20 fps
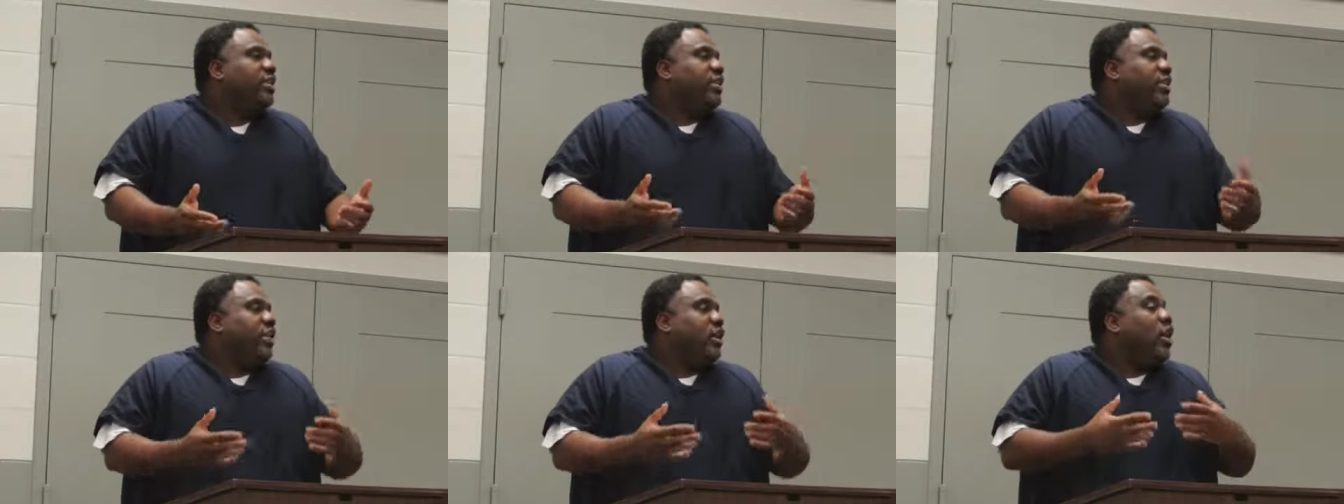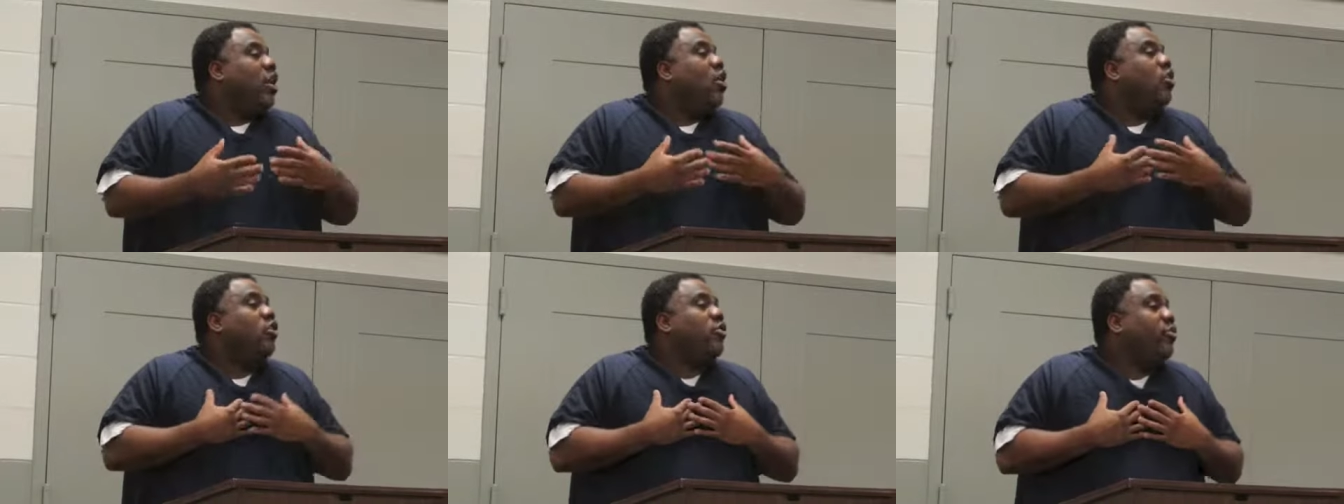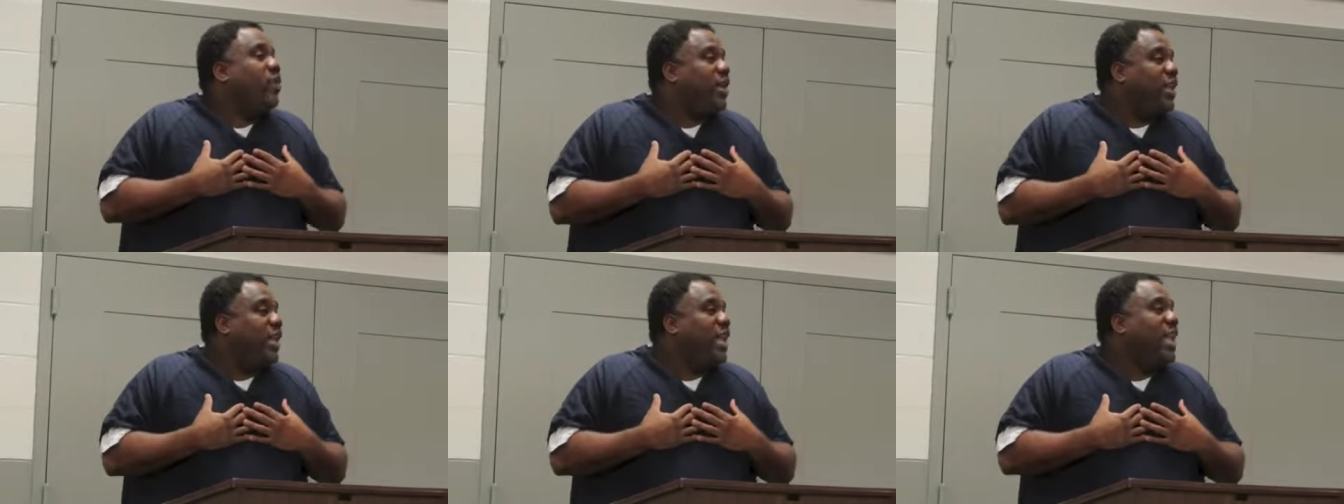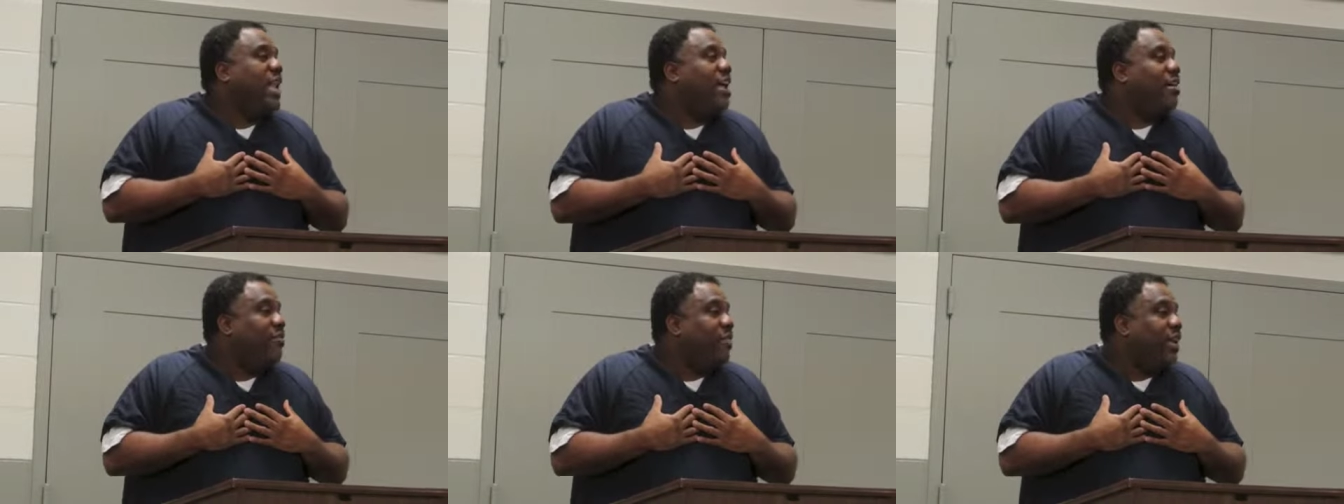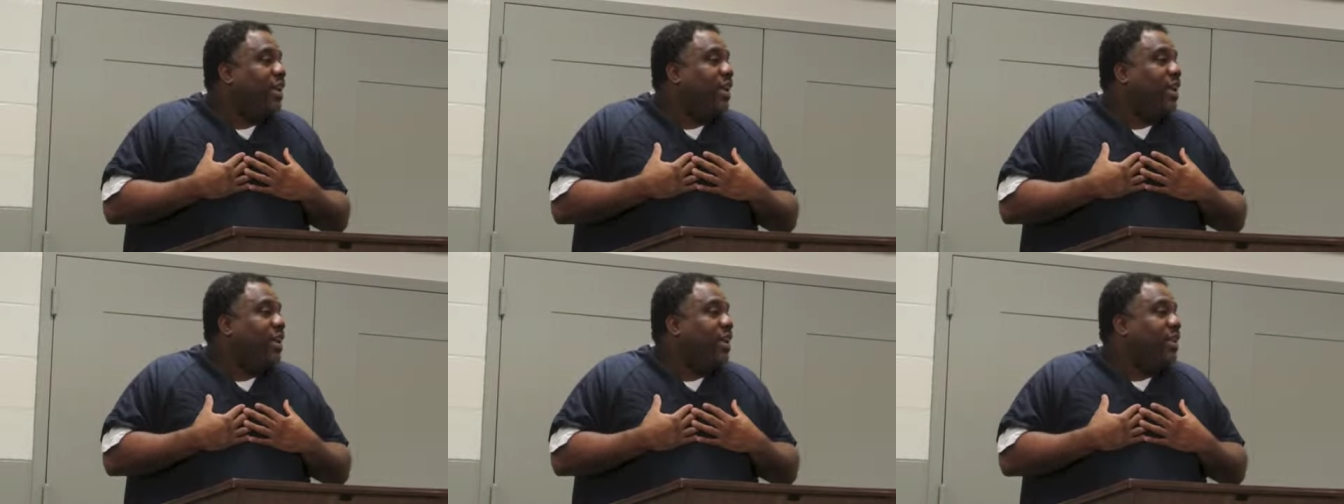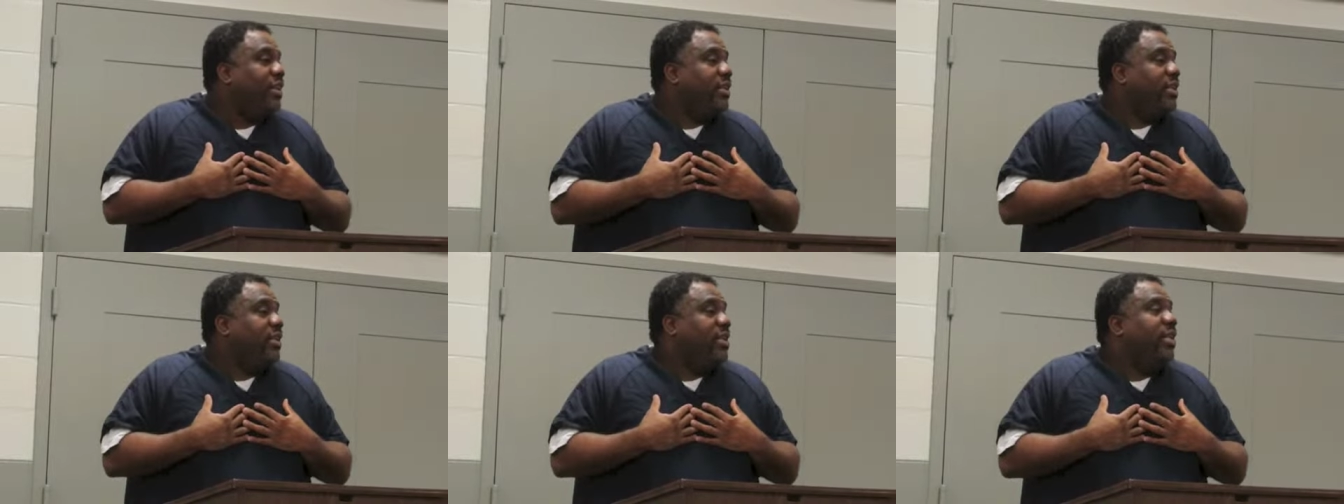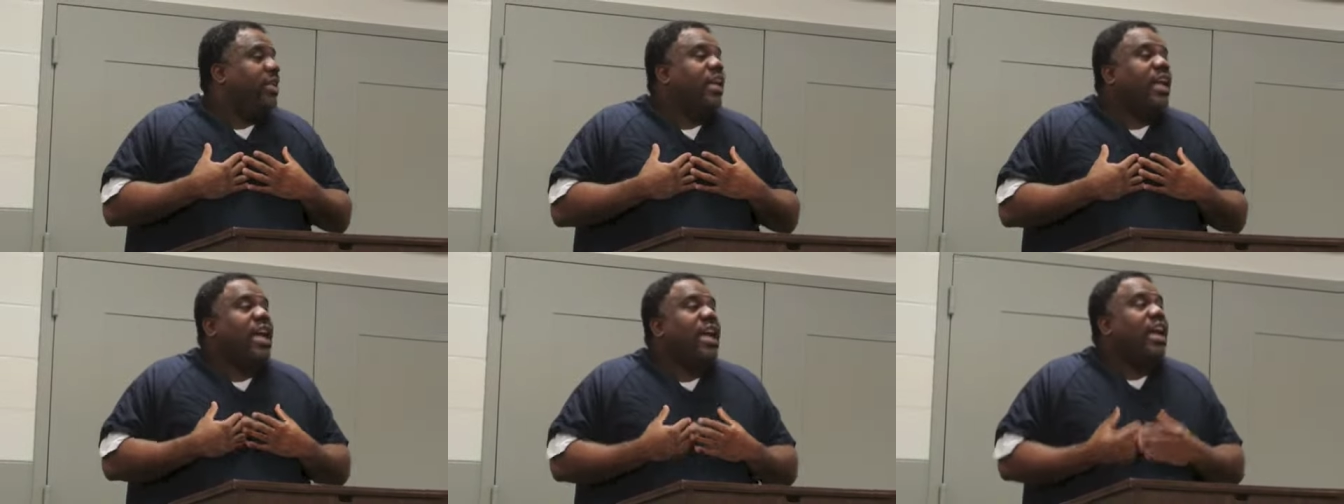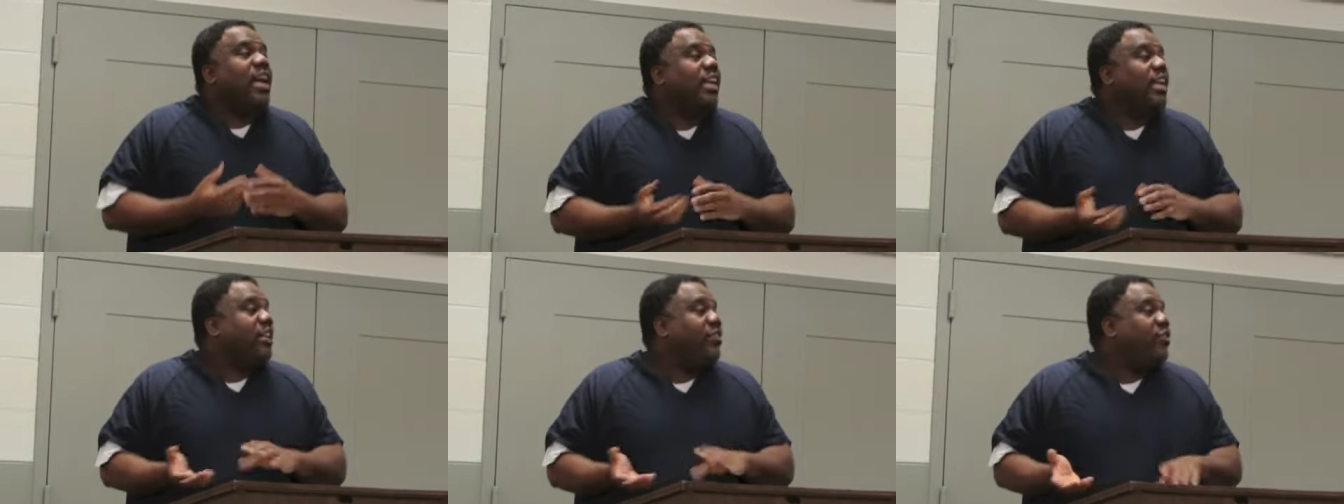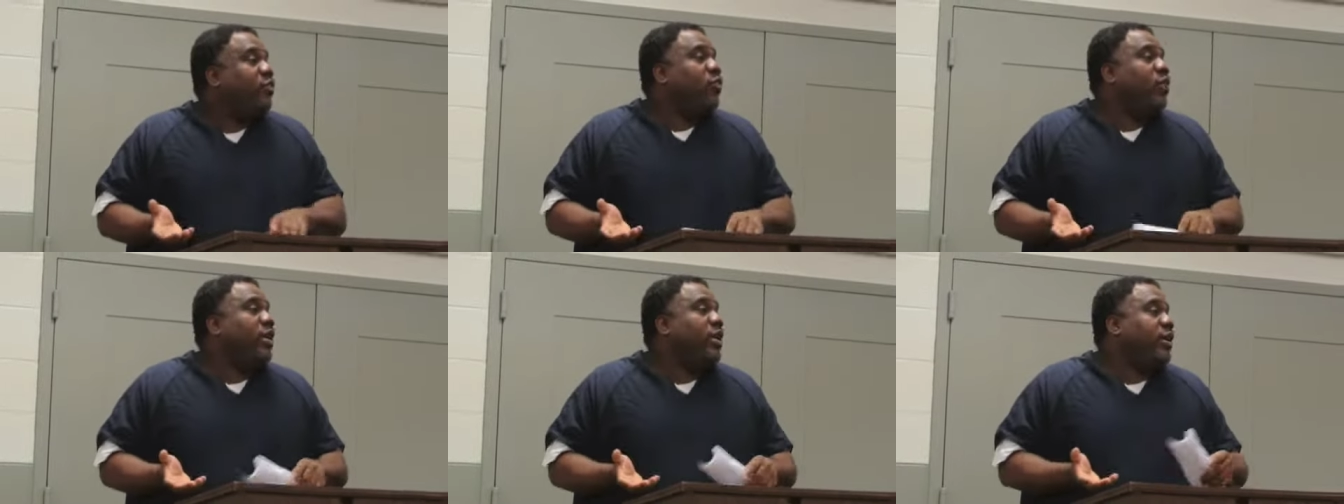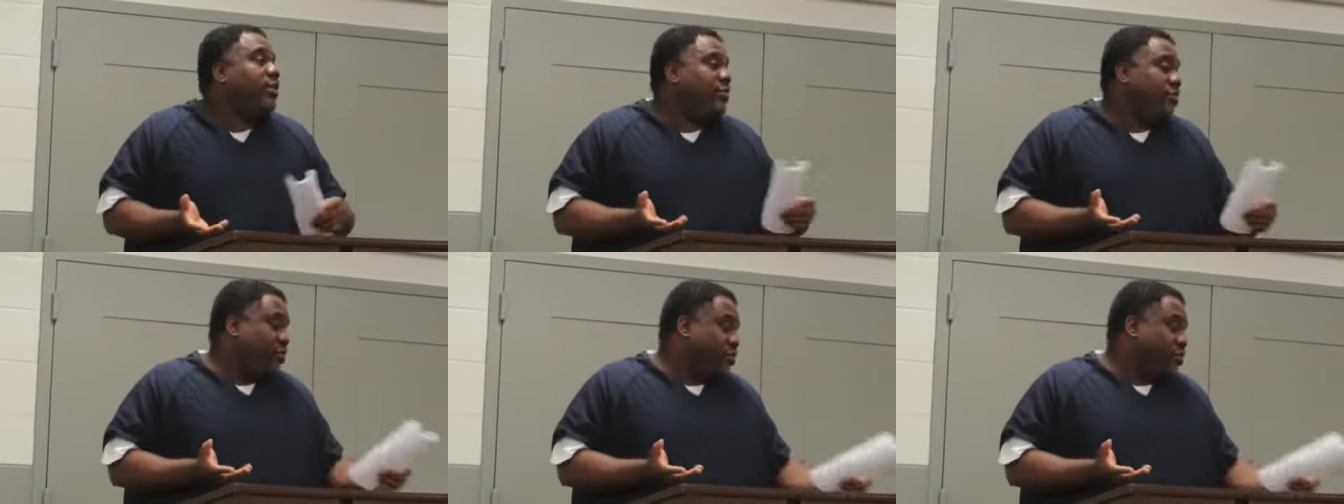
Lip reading: all the money that I've had, I give it away